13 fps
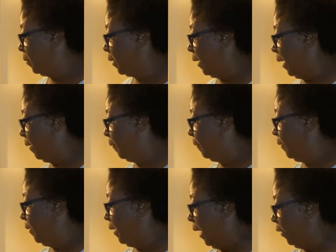Now,
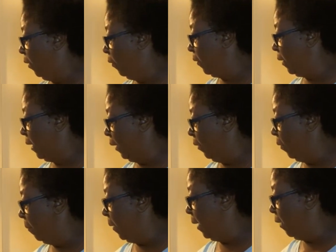I know
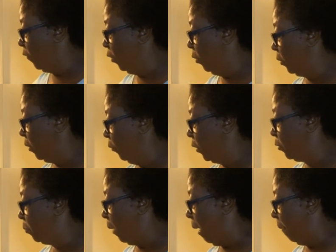many of you would
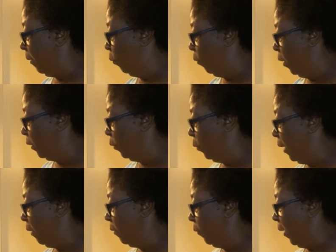probably wonder
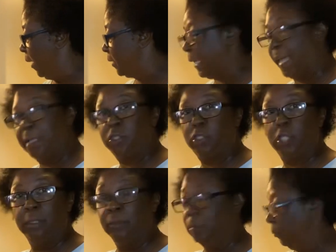where's S2,
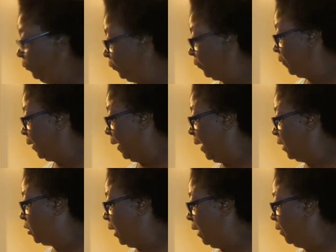and that's
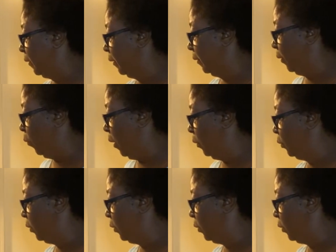Sheldon, the one who